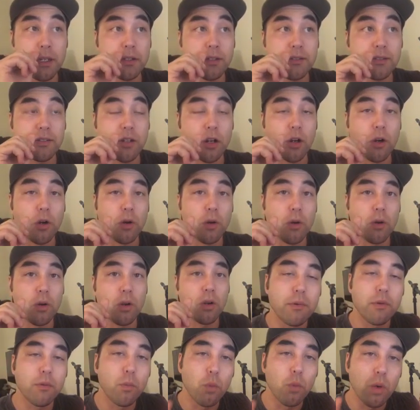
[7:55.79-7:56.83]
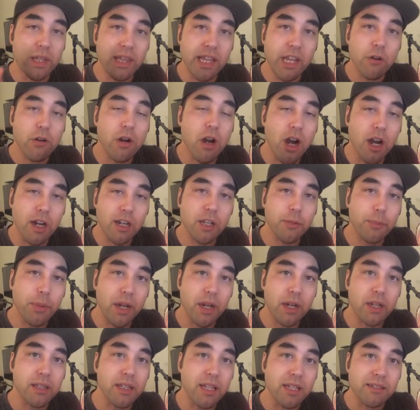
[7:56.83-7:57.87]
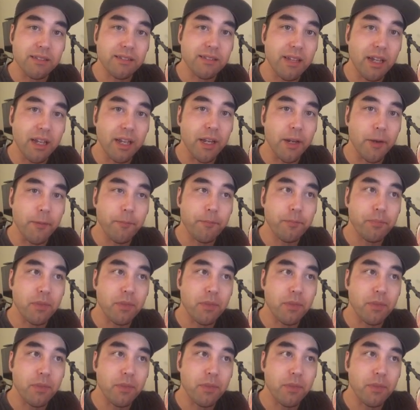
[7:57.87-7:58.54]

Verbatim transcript: So when they were occupying that site,